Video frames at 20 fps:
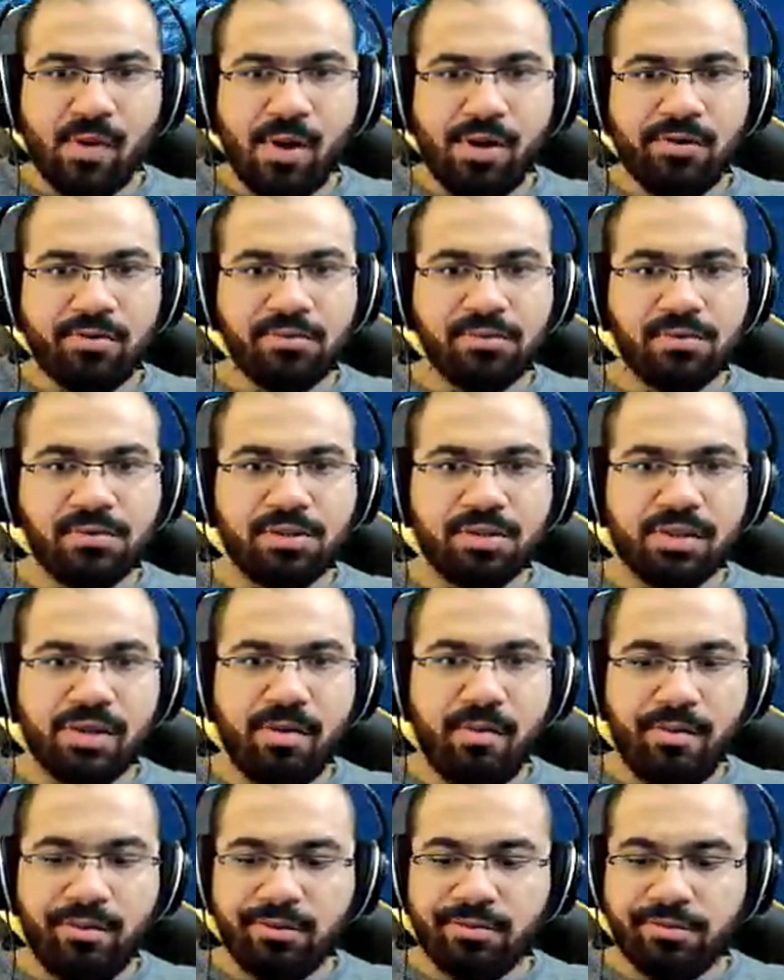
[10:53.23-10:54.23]
don't come out. He
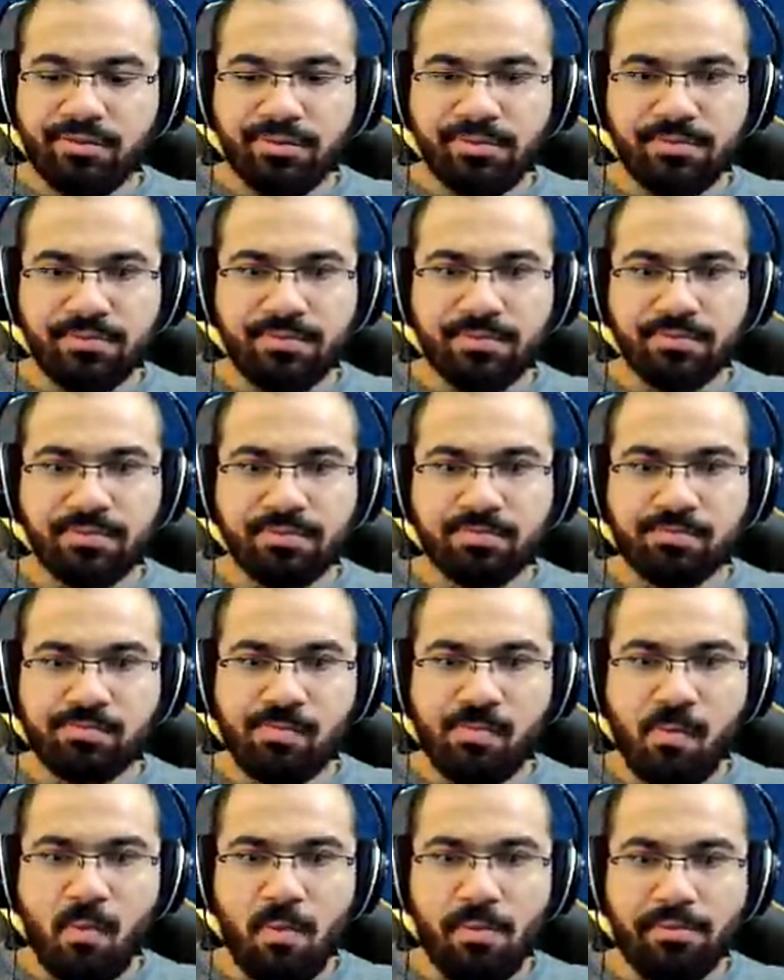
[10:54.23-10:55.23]
said, "Kill my
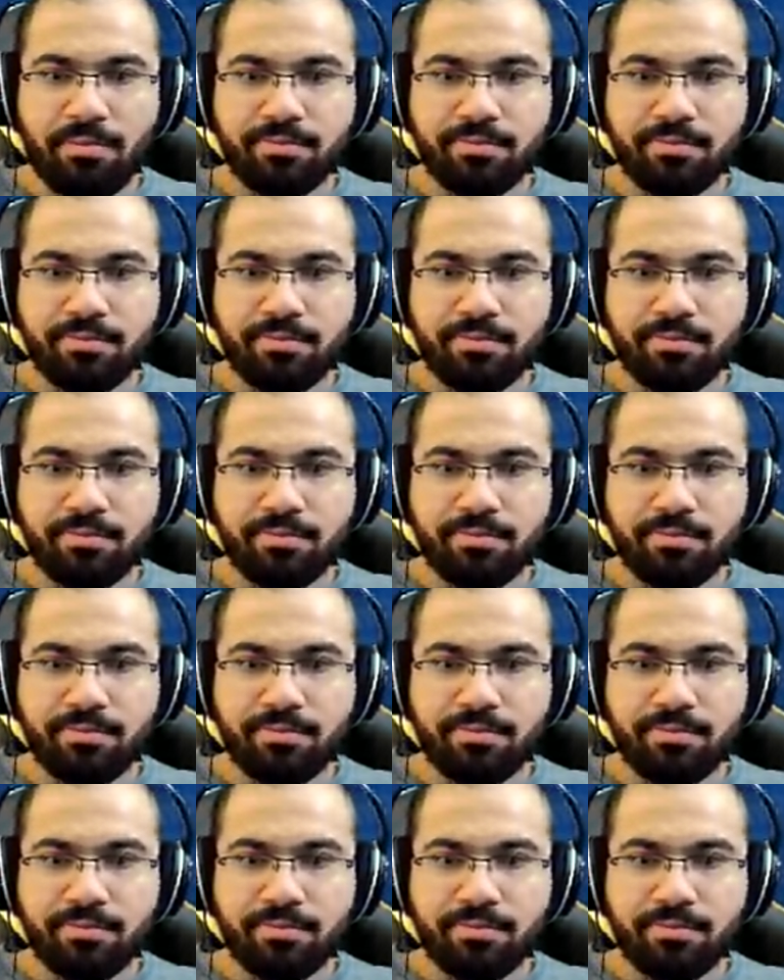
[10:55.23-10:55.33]
family."